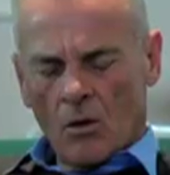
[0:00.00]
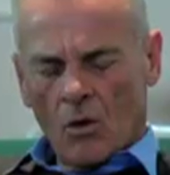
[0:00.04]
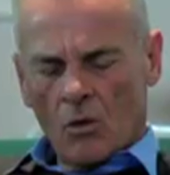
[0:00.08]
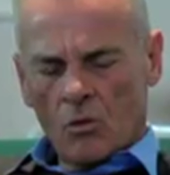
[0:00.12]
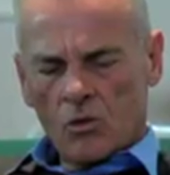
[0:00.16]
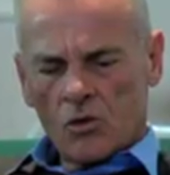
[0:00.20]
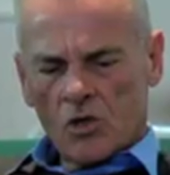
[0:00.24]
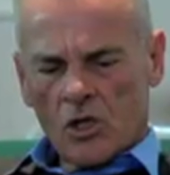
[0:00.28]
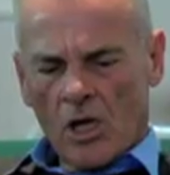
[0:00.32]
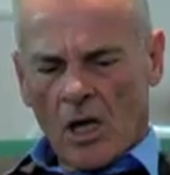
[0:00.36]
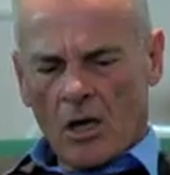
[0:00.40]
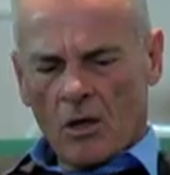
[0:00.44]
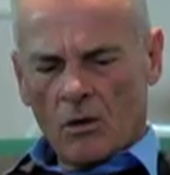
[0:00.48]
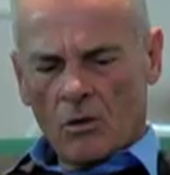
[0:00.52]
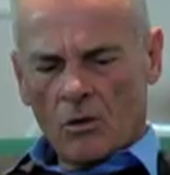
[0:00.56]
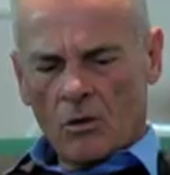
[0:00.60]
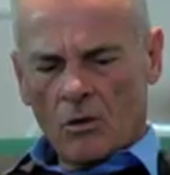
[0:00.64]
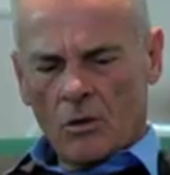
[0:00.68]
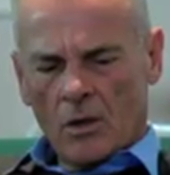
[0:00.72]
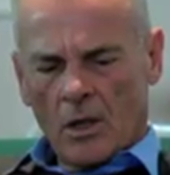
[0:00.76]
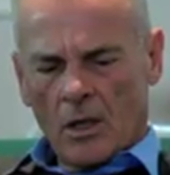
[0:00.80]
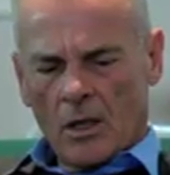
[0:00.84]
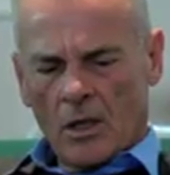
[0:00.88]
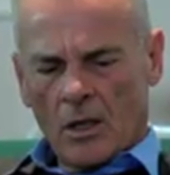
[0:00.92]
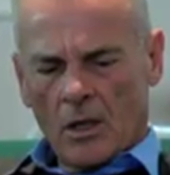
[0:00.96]

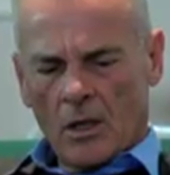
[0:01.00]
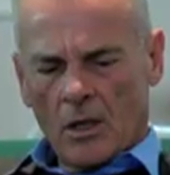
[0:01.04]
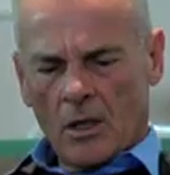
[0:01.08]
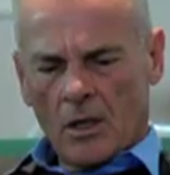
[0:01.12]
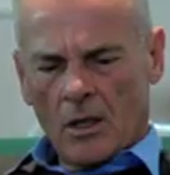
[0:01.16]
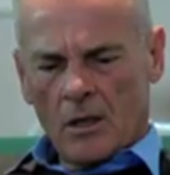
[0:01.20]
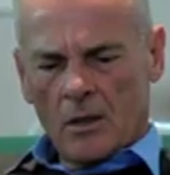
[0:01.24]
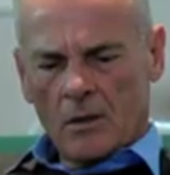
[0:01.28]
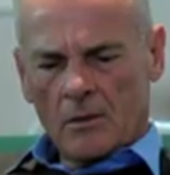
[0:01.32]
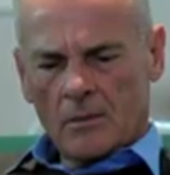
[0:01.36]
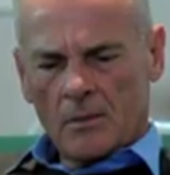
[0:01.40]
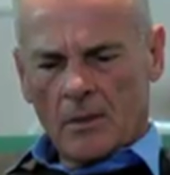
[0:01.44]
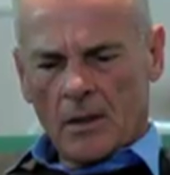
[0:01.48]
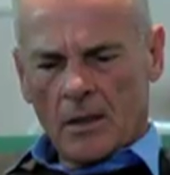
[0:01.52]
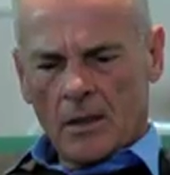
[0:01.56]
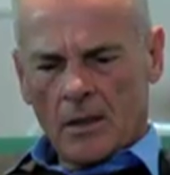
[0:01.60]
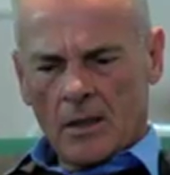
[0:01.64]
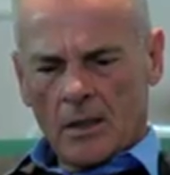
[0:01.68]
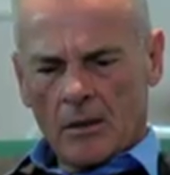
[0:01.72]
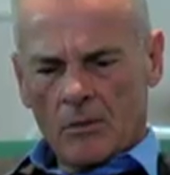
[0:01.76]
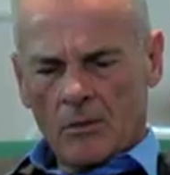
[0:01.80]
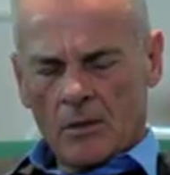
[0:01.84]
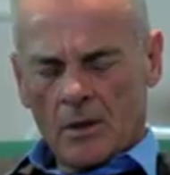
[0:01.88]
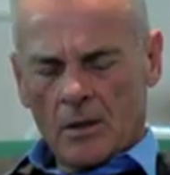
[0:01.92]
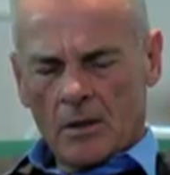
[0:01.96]
Also,
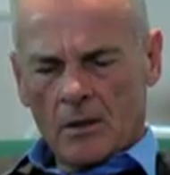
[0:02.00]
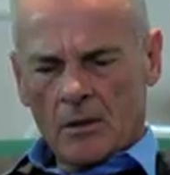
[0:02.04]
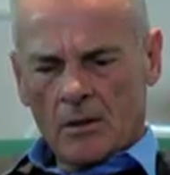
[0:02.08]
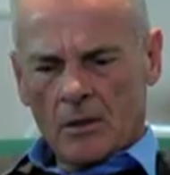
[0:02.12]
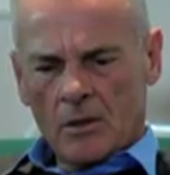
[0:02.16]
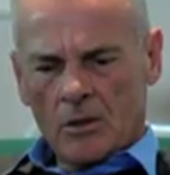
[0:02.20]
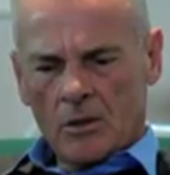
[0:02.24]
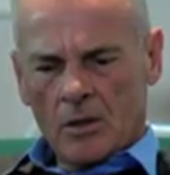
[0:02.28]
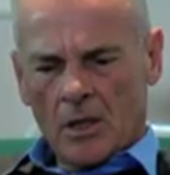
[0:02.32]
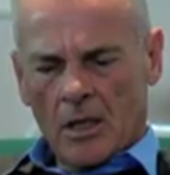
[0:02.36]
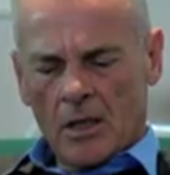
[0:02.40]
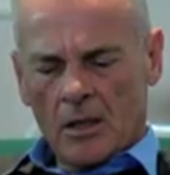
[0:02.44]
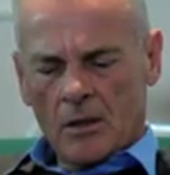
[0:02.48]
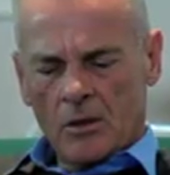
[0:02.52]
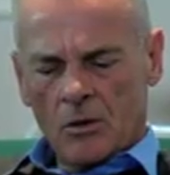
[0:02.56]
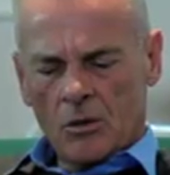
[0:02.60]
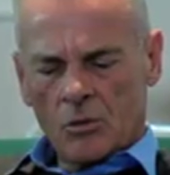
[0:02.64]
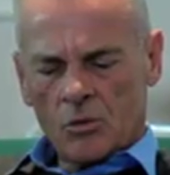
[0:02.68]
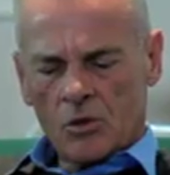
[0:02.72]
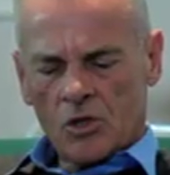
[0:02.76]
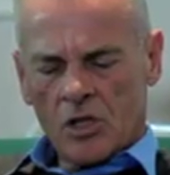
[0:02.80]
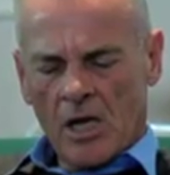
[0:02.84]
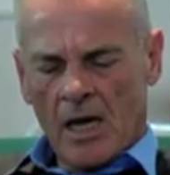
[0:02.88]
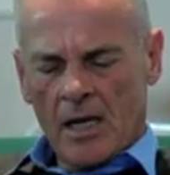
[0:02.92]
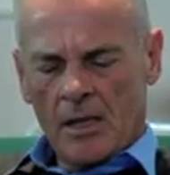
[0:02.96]

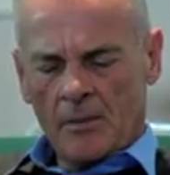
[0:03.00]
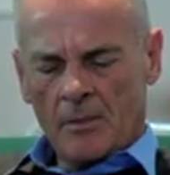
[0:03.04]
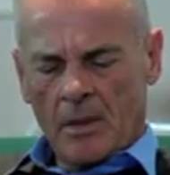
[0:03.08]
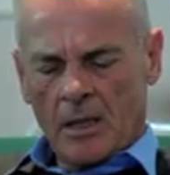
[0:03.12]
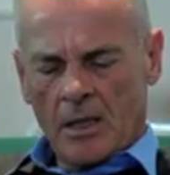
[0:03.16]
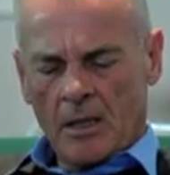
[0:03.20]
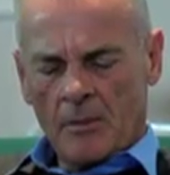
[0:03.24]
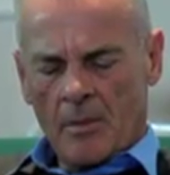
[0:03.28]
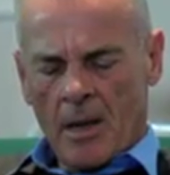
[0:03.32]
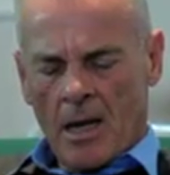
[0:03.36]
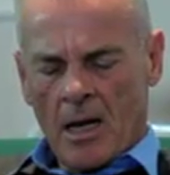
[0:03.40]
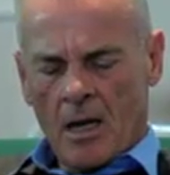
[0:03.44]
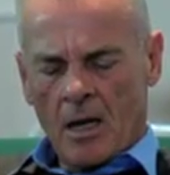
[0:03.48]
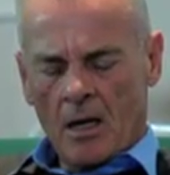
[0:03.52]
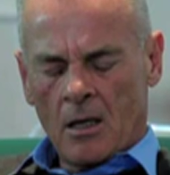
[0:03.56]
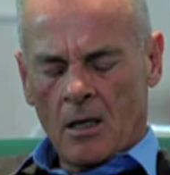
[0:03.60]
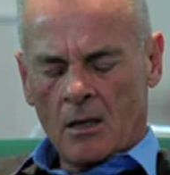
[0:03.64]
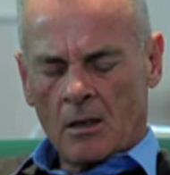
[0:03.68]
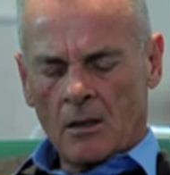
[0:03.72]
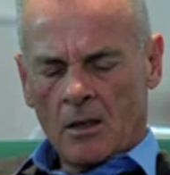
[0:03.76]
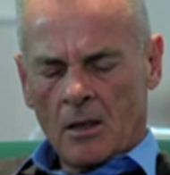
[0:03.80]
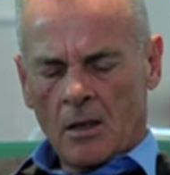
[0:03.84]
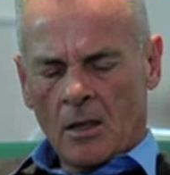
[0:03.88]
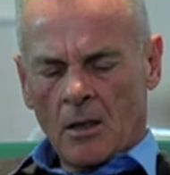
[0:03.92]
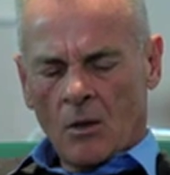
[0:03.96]
he was telling me
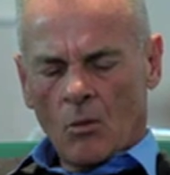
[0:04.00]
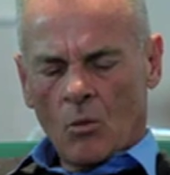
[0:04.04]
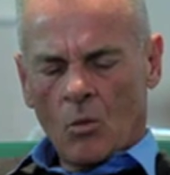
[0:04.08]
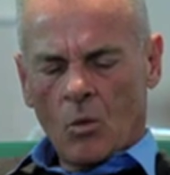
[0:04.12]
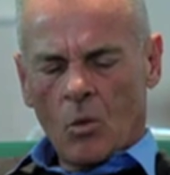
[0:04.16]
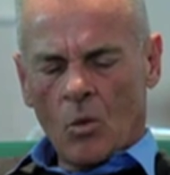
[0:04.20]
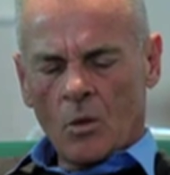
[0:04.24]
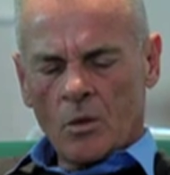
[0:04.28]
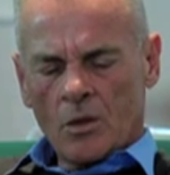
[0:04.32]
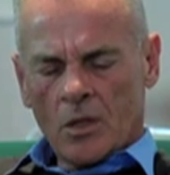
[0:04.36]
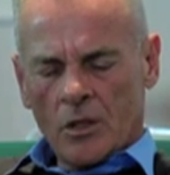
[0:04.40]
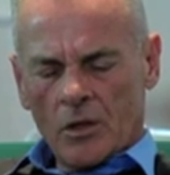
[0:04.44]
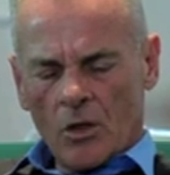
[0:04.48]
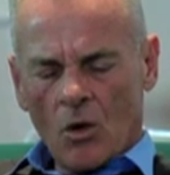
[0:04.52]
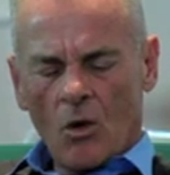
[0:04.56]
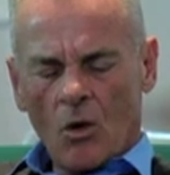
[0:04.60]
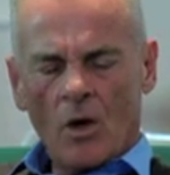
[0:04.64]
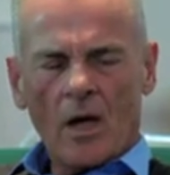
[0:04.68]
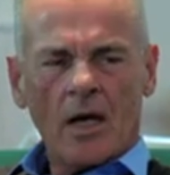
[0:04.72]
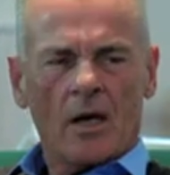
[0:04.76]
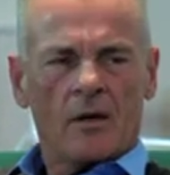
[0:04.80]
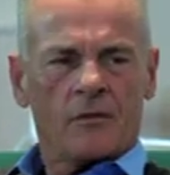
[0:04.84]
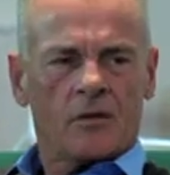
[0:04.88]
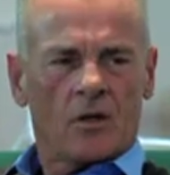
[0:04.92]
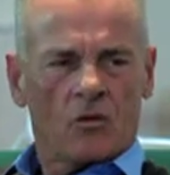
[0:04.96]
about the
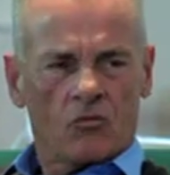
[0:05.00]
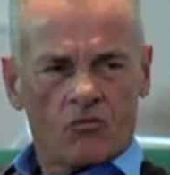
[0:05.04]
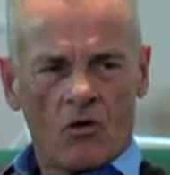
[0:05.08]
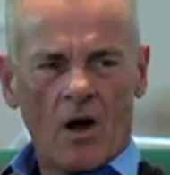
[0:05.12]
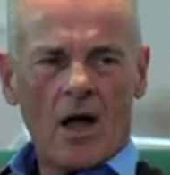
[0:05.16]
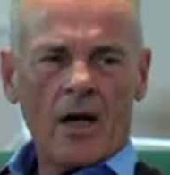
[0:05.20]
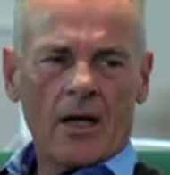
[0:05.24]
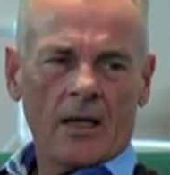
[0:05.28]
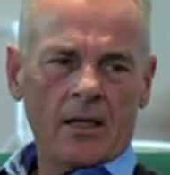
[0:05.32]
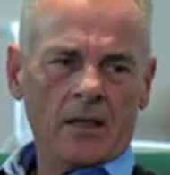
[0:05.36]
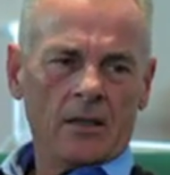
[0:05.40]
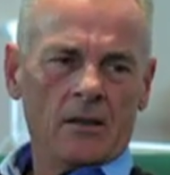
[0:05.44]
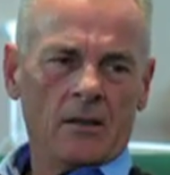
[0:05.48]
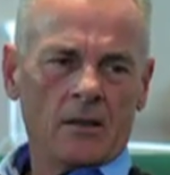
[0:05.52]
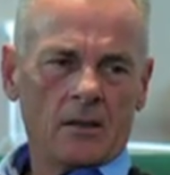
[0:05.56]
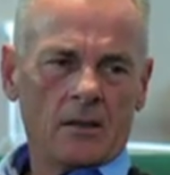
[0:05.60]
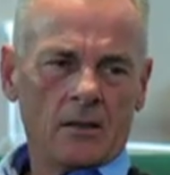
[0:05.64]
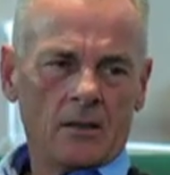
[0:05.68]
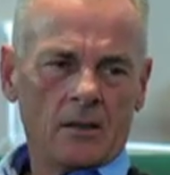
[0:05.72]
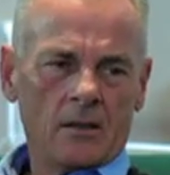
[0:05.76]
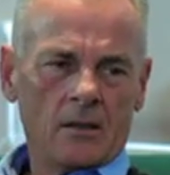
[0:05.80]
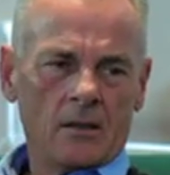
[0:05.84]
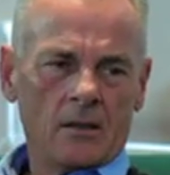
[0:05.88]
night of the raid,